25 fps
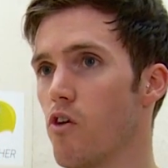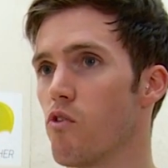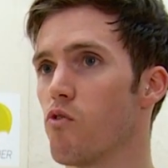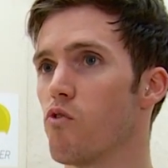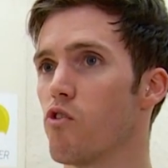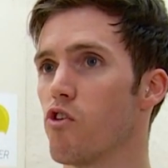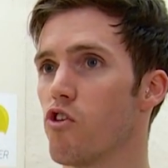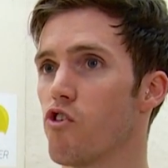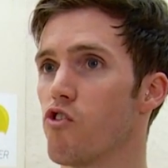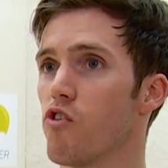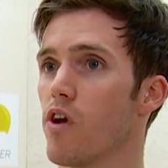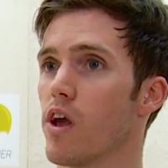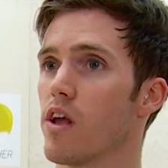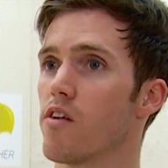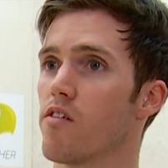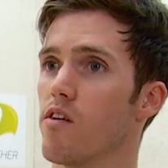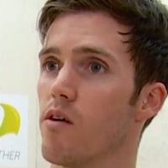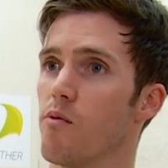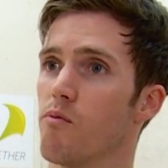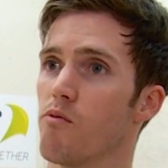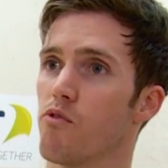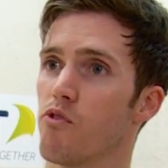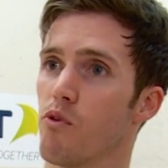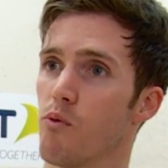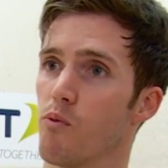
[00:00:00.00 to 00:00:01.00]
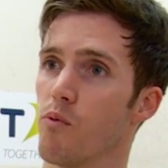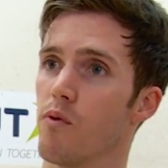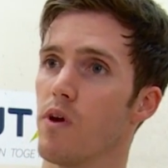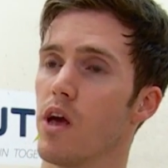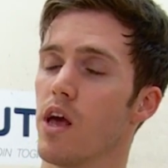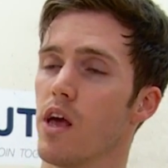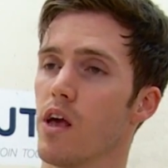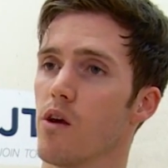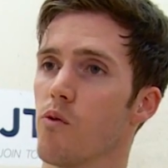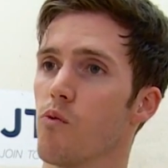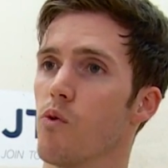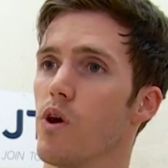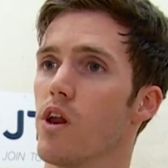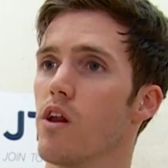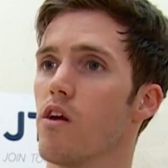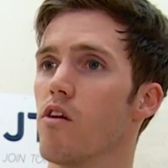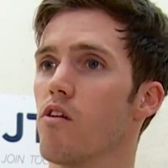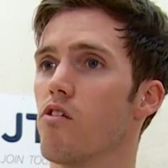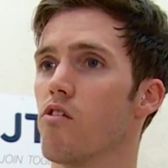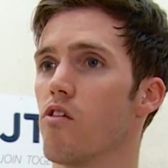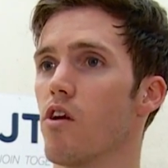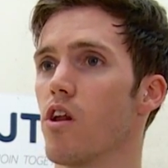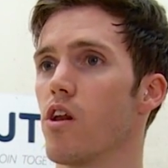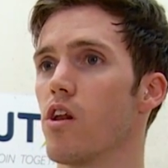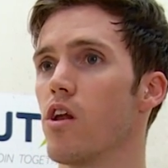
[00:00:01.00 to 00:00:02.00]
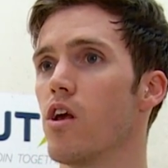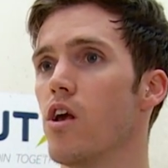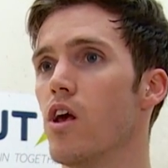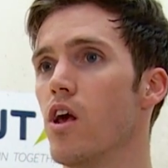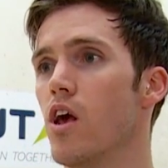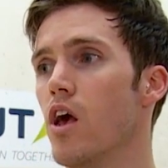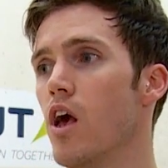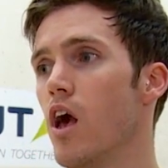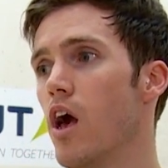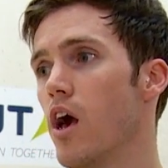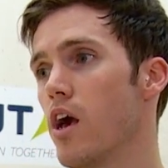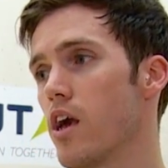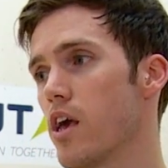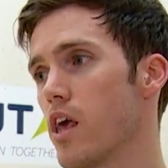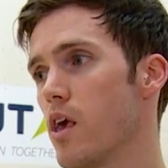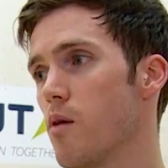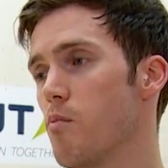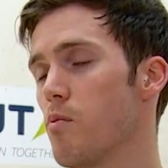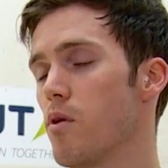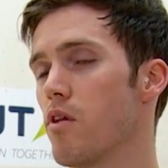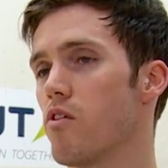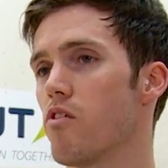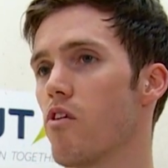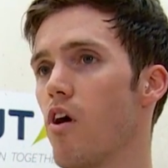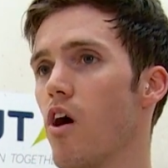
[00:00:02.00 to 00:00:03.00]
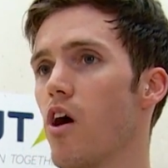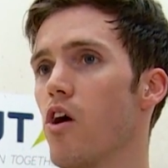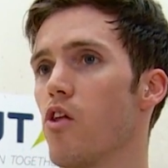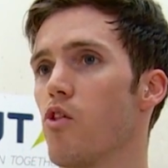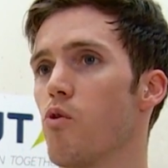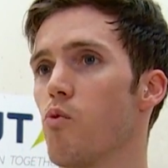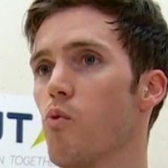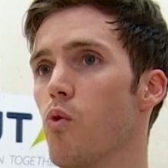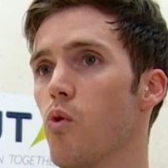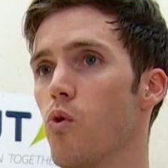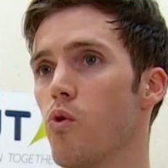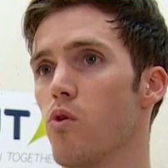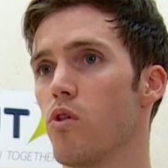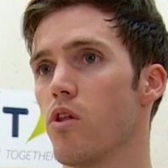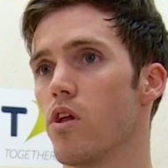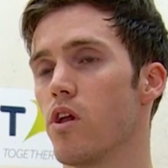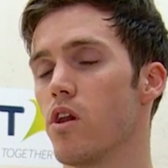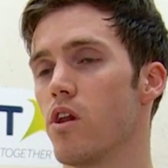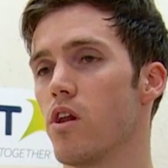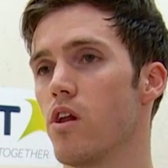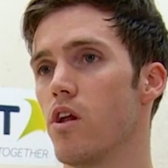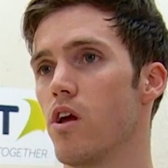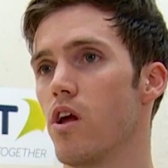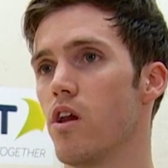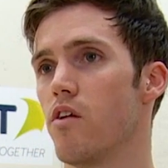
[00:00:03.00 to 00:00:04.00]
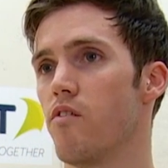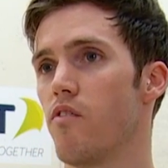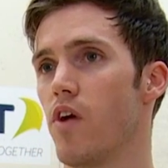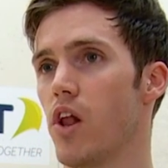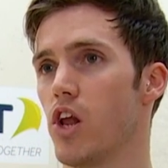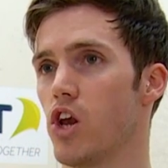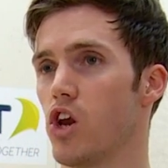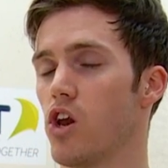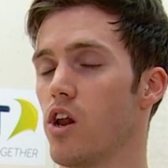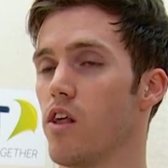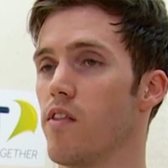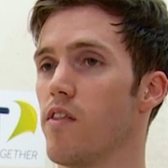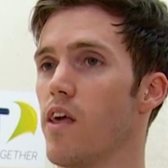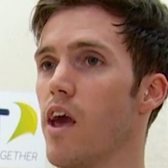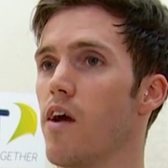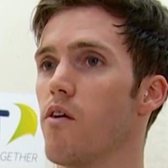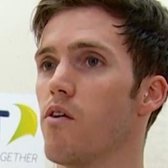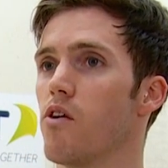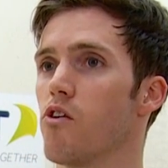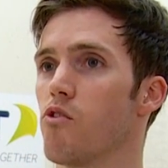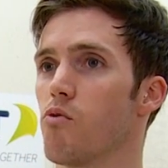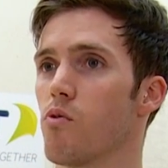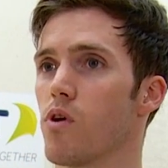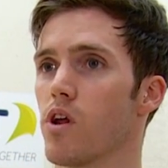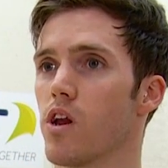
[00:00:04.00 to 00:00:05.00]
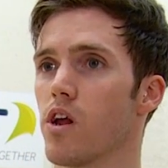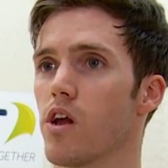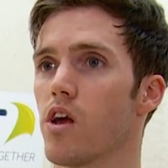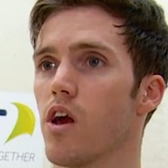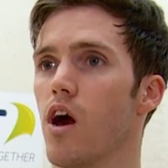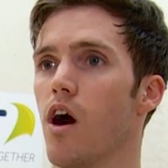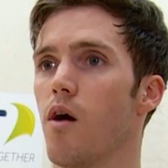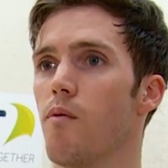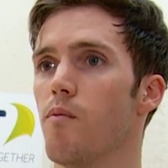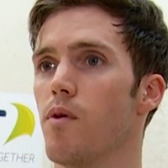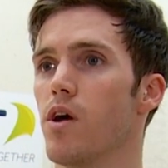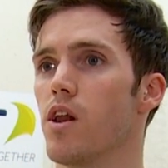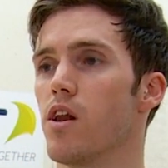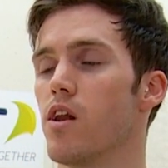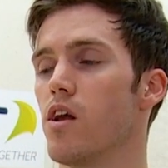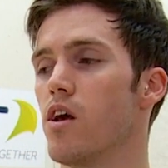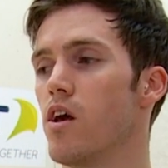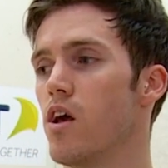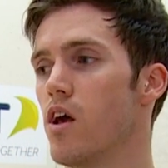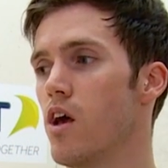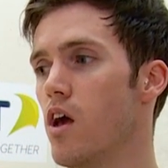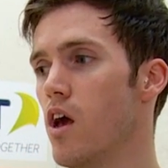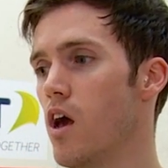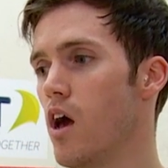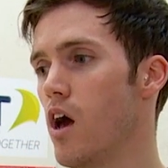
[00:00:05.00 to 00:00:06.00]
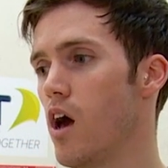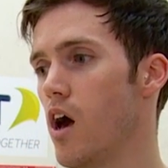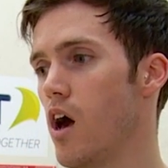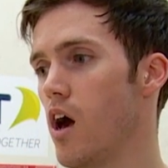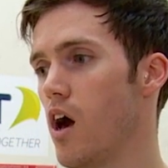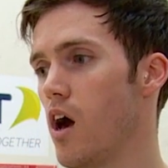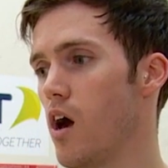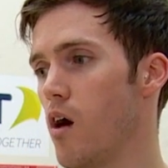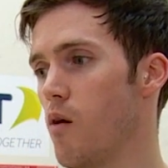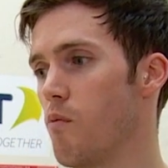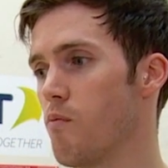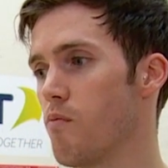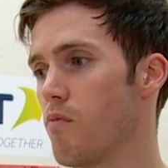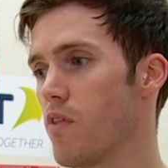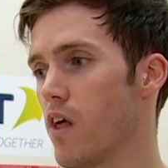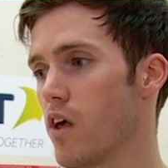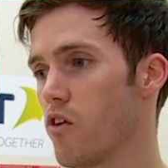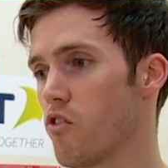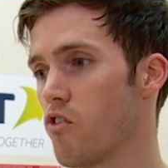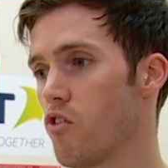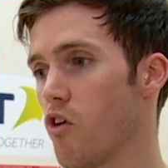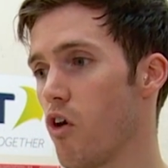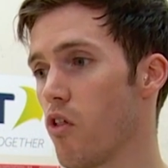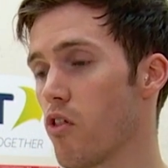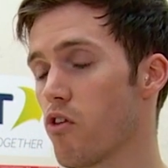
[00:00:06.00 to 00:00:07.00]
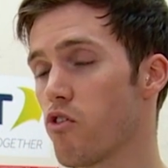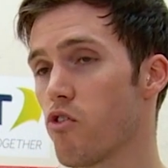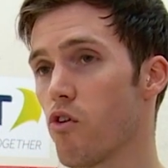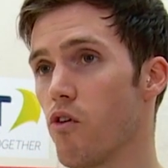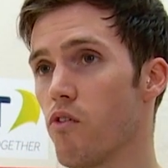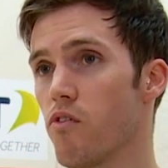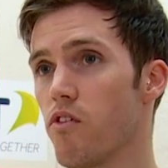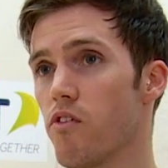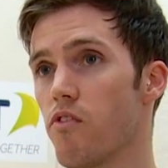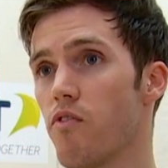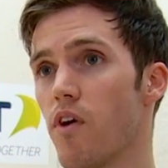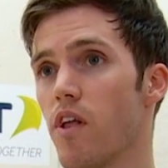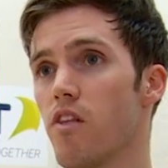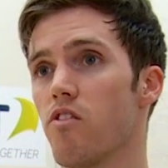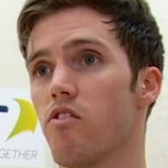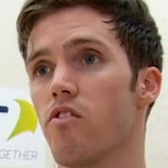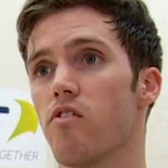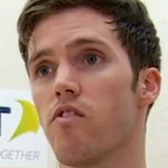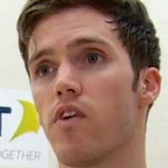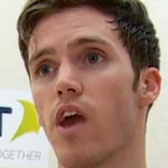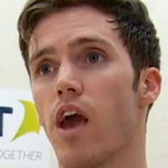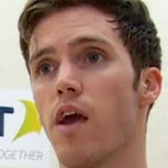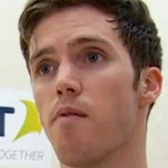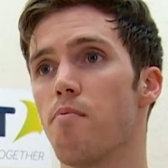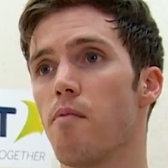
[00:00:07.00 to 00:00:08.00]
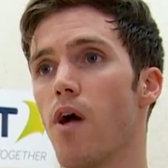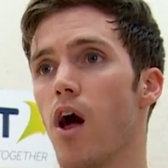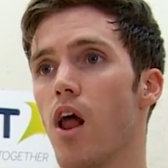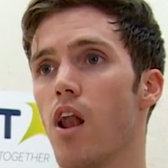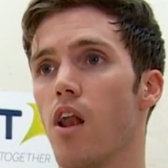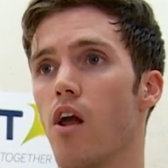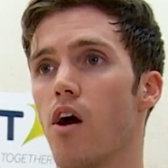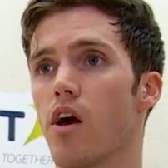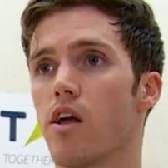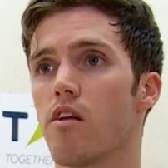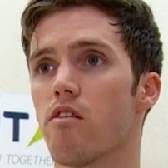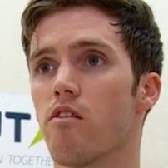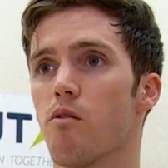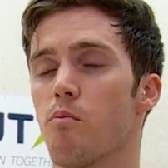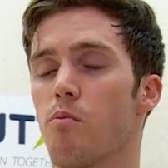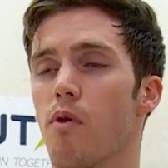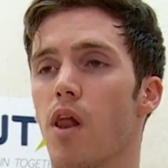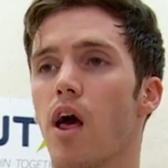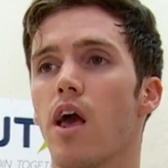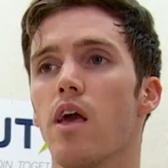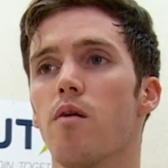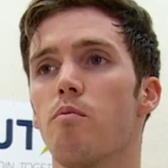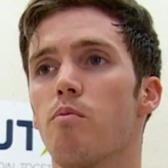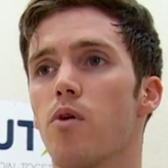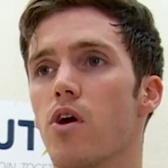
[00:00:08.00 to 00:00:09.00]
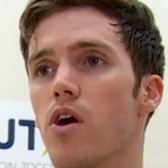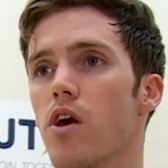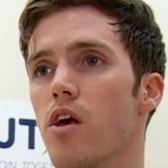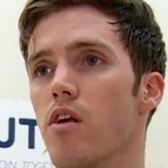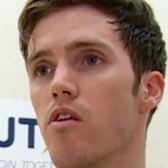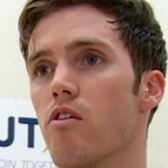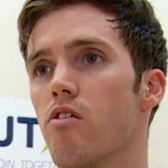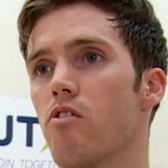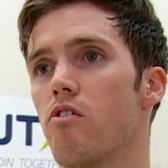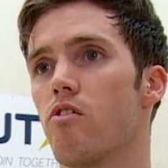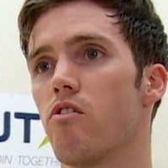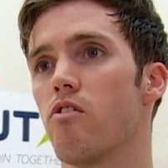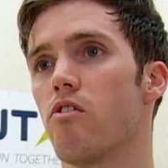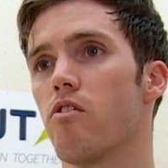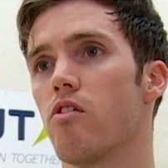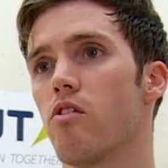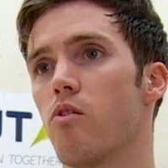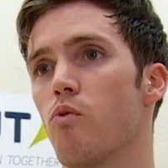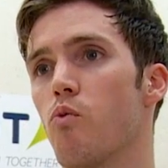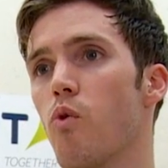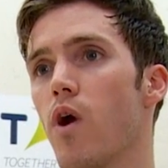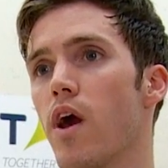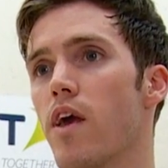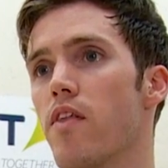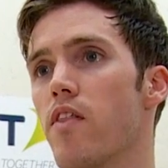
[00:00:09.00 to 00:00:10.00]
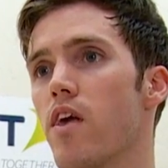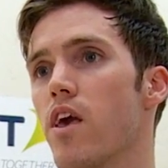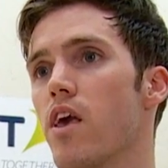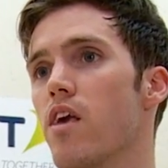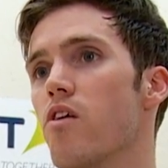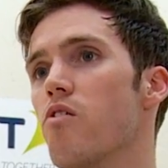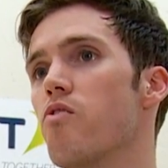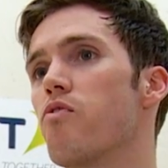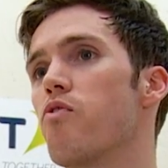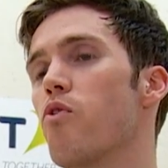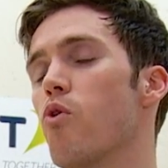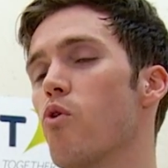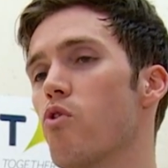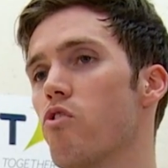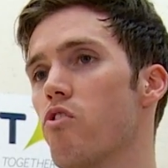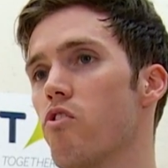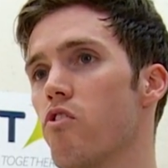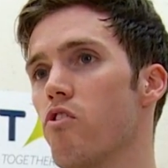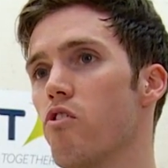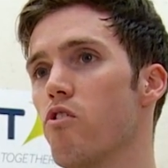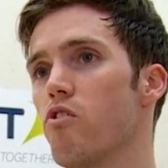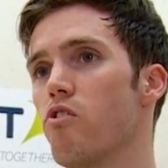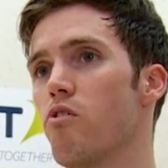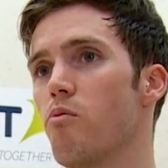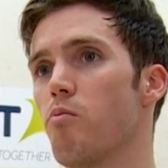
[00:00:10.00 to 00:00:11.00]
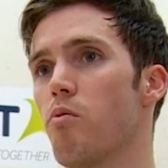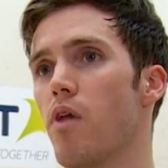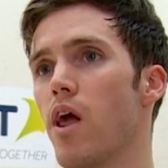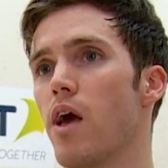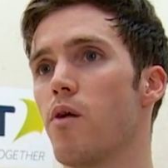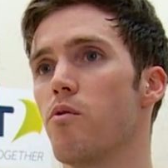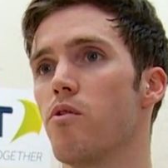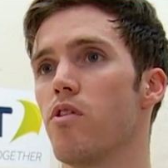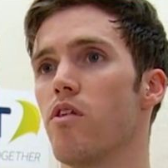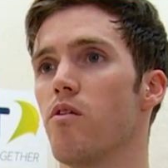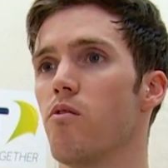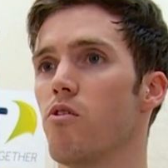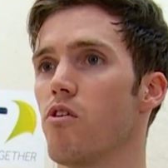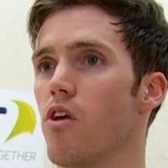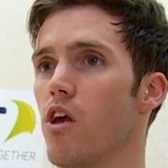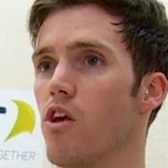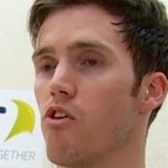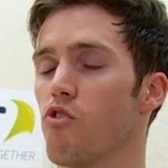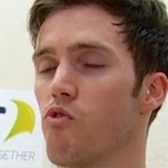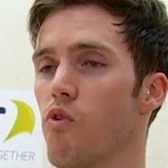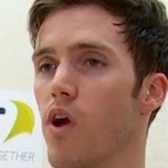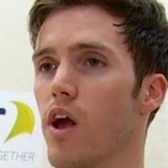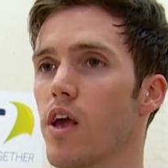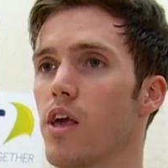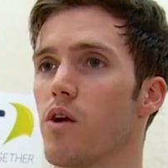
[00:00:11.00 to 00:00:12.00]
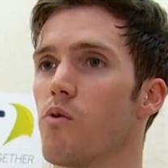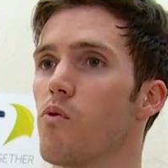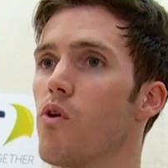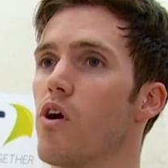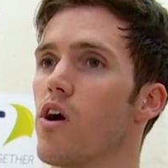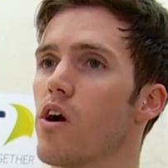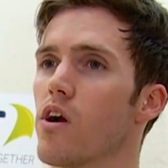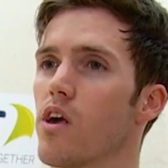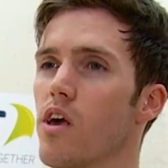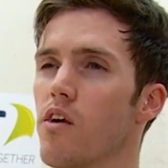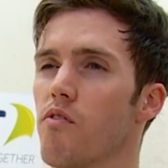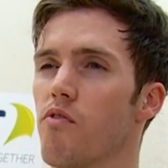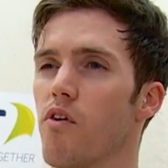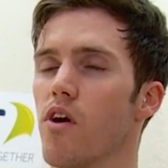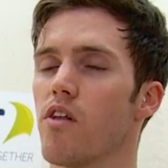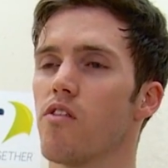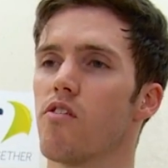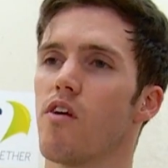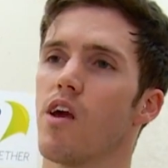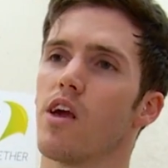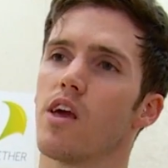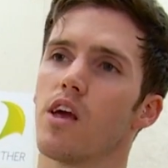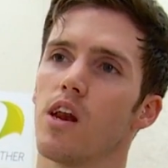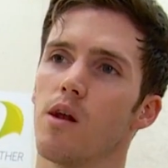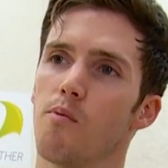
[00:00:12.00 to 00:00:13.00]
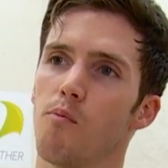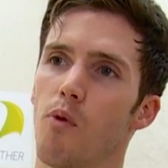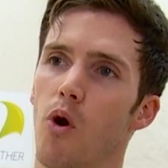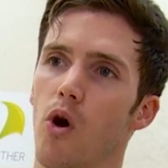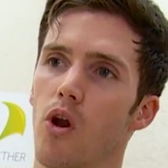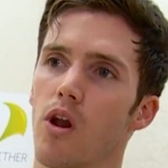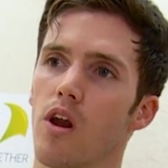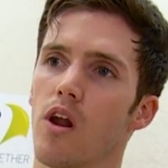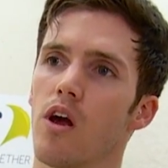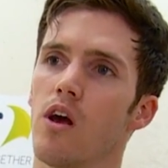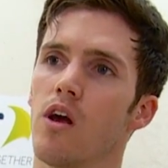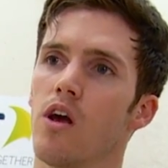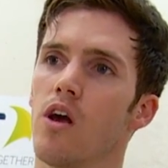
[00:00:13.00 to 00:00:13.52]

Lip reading: restrict him from hitting winners and keep it tight on the wall, and eventually the errors were going to come. And that's not the sort of defensive game that I like to play, but it's the way that he forces you to play with his racket work. If I'd taken him on